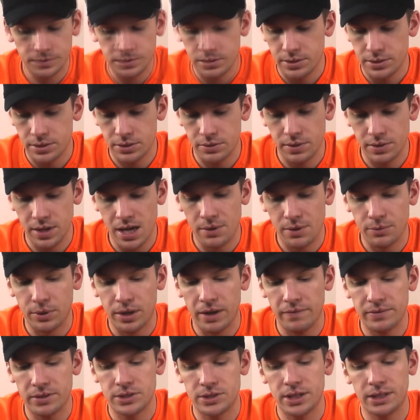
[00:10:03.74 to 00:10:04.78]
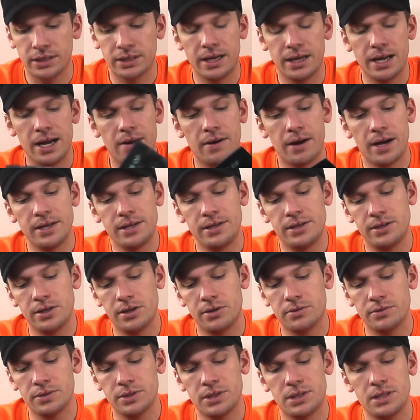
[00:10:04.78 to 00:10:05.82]
So yeah, we'll have to check that out.
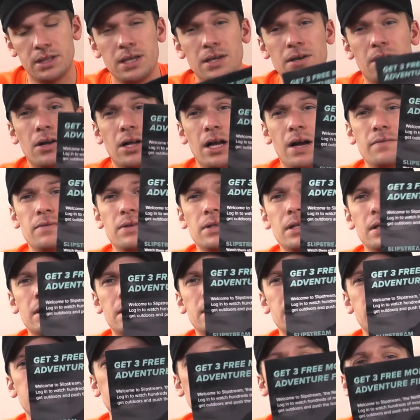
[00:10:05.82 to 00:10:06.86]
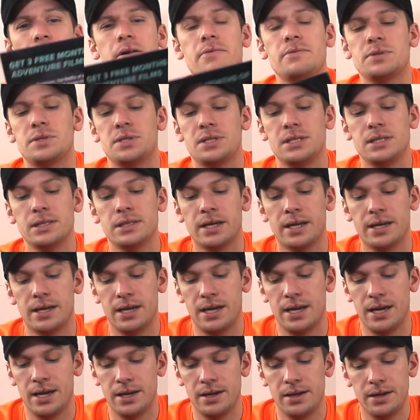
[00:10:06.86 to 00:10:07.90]
I'll have to look into that. I don't see like
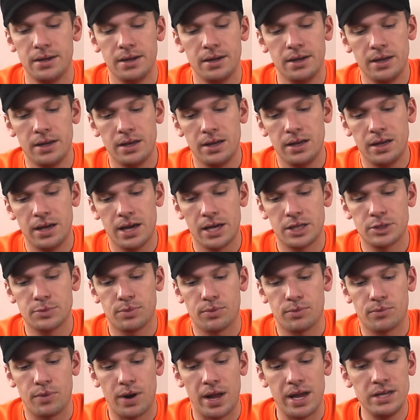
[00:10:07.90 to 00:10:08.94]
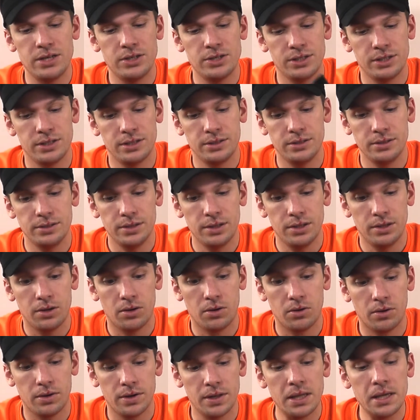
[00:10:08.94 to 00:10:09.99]
a expiration
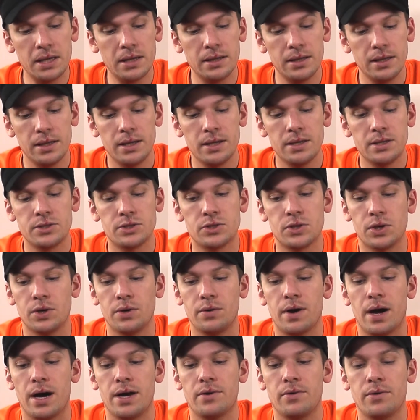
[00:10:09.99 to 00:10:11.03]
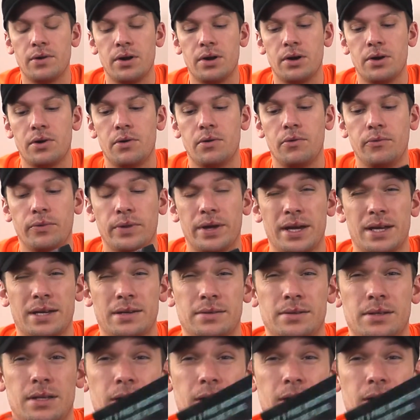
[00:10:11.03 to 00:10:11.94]
on it, so I don't know like